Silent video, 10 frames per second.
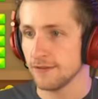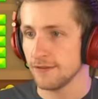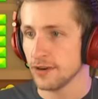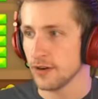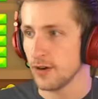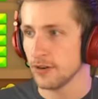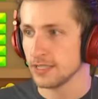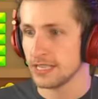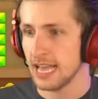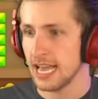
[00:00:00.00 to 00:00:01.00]
figure out what's
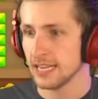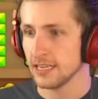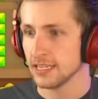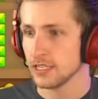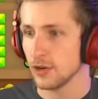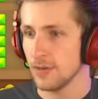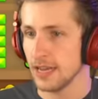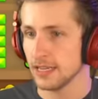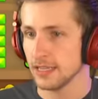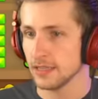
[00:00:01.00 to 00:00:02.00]
lagging us so
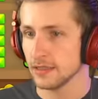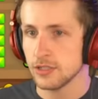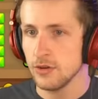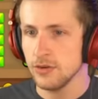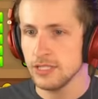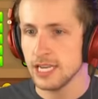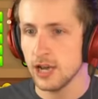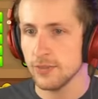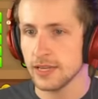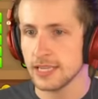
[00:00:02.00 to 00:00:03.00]
badly. Don't
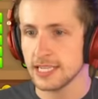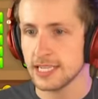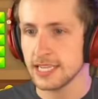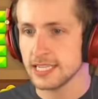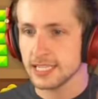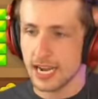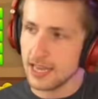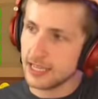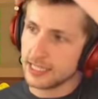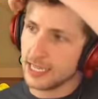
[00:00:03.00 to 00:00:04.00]
tell me it's this guy that's